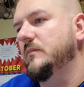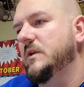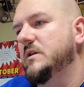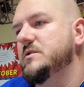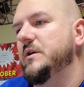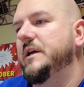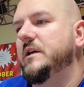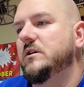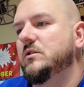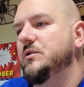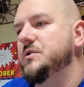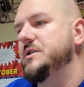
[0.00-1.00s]
So in
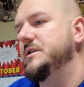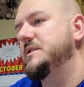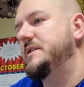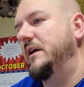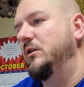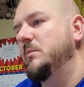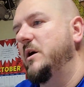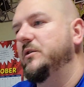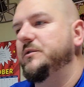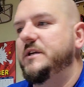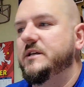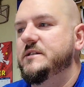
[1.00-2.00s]
conclusion, the Stetler model
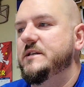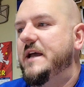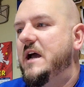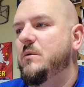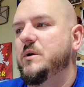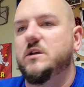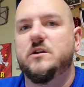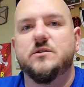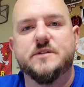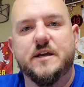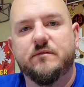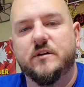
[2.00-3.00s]
digs into how we can
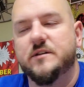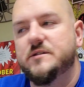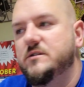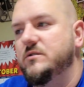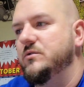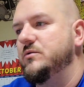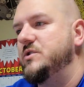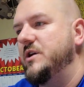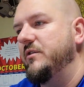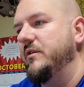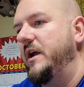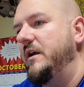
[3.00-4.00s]
use evidence to
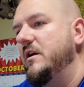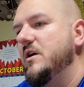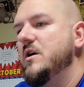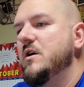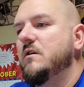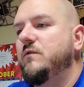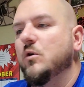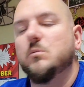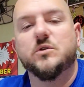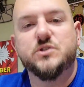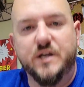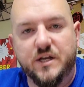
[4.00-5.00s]
generate
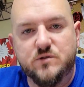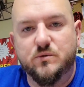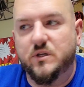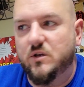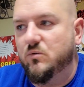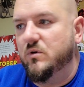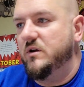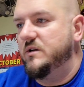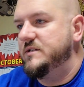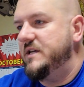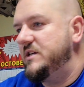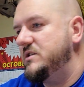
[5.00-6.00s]
formal change within
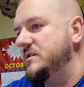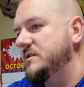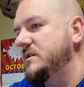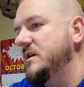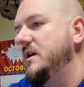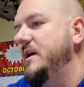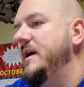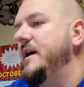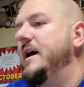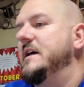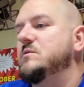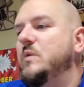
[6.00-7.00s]
organizations,
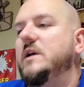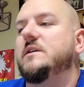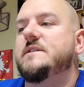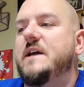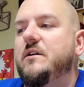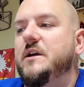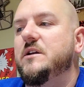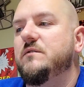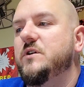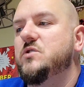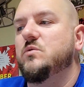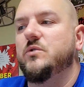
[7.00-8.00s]
as well as how
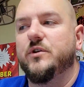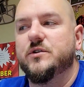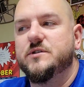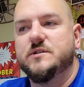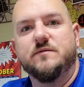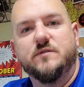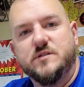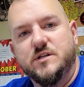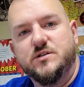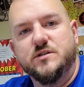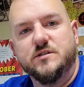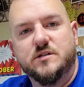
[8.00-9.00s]
individual nurses and
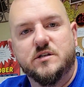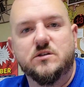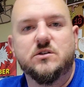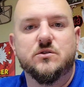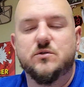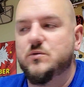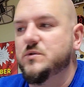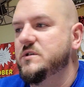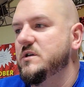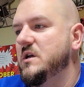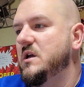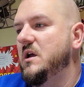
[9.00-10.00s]
physicians can
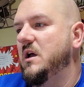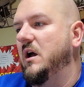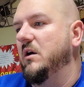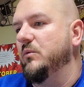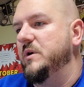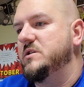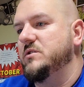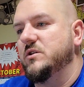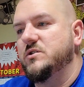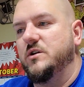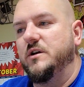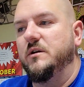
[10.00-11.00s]
use
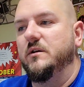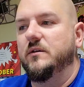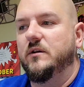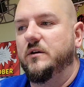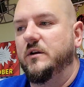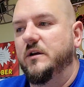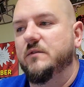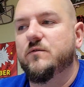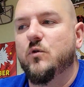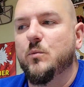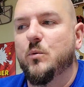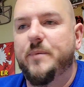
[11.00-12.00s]
research on an
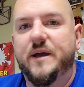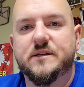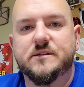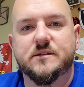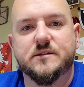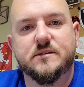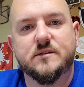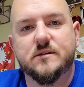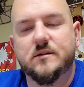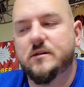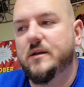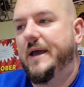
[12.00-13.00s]
informal basis
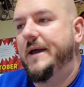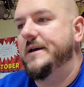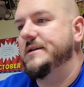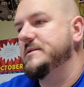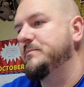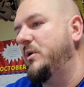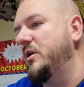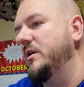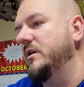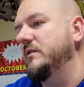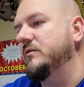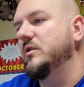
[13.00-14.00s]
as
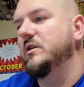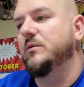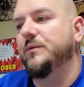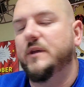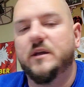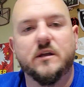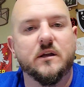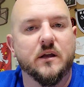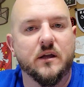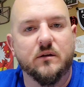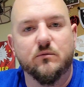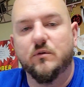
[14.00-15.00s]
part of critical thinking
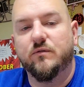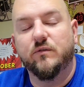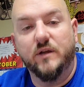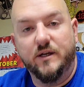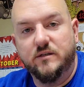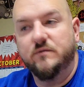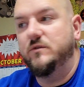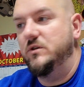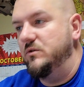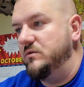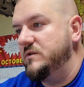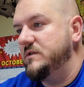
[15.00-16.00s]
and reflective
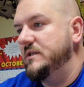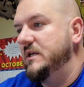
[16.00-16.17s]
use.